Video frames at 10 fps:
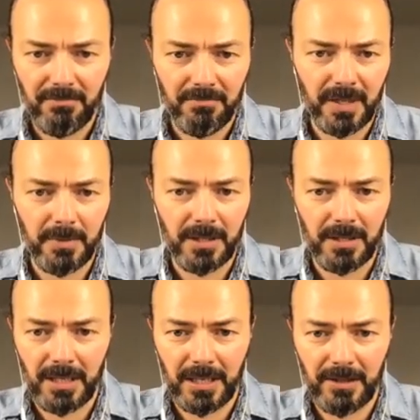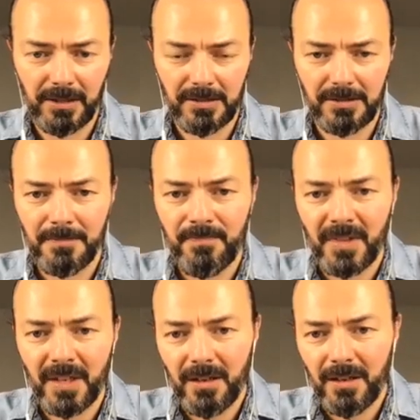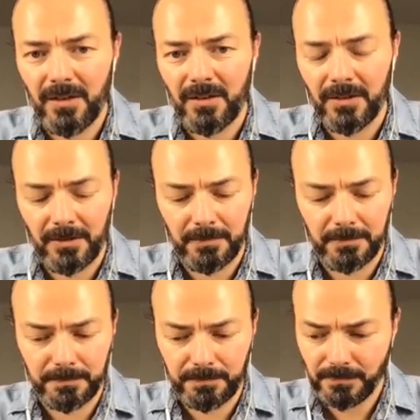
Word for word: maybe like this. Um,